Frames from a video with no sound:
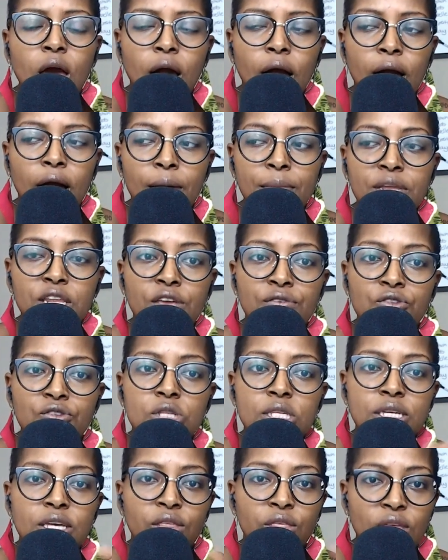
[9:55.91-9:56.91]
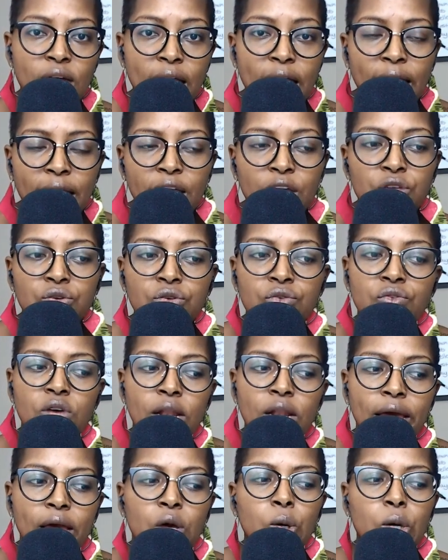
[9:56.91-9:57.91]
And if you took that and you
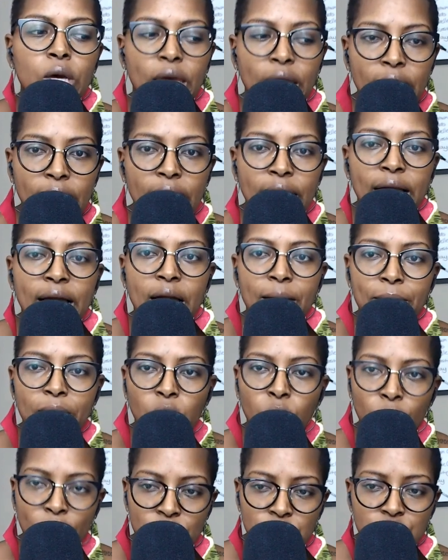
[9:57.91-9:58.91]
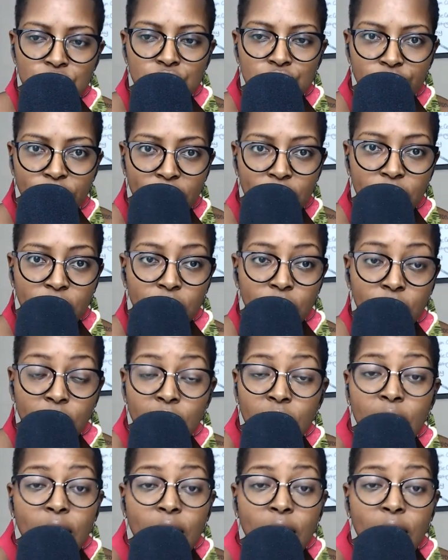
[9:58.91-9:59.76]
feel like, okay, I got my questions ready,